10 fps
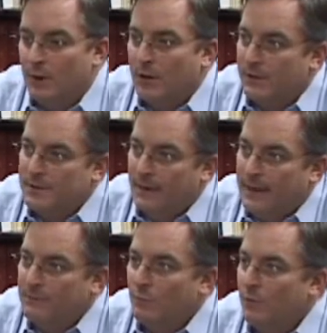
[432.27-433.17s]
because they're
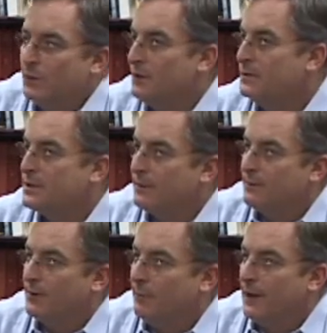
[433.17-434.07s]
apt to want to do
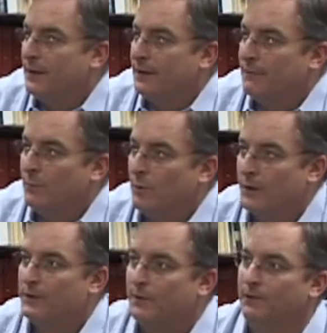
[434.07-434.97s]
something about it. If they're
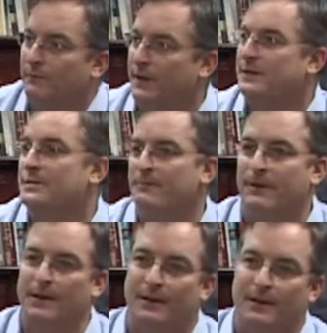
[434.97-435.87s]
willing to invest to
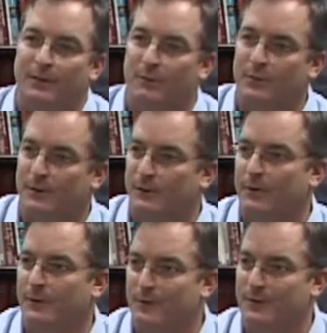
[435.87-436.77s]
find out what their
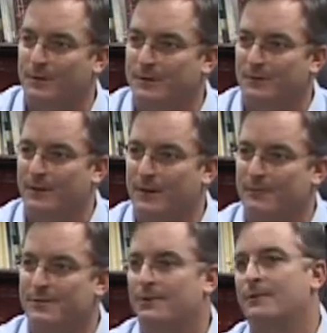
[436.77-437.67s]
current nutritional
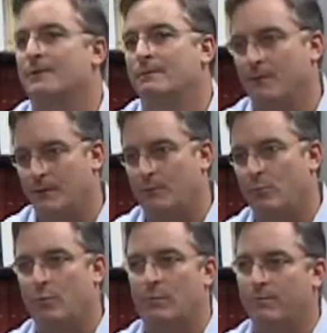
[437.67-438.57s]
levels are, then they're
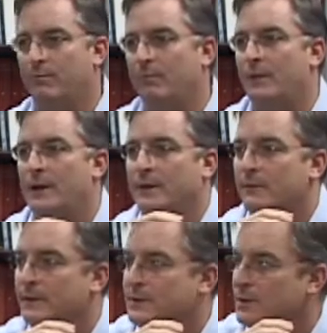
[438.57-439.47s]
more
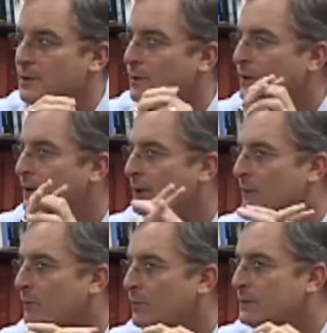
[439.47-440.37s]
likely to go
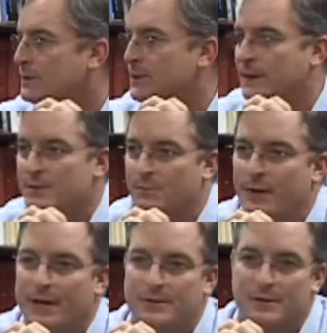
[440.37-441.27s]
ahead and want to take
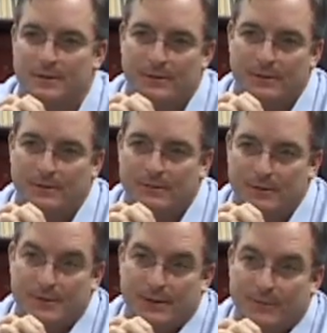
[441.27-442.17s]
some action to
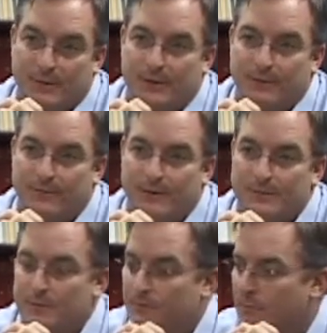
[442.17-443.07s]
do something in the
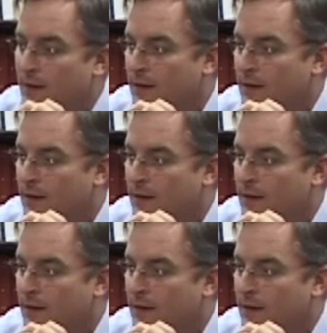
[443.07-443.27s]
future.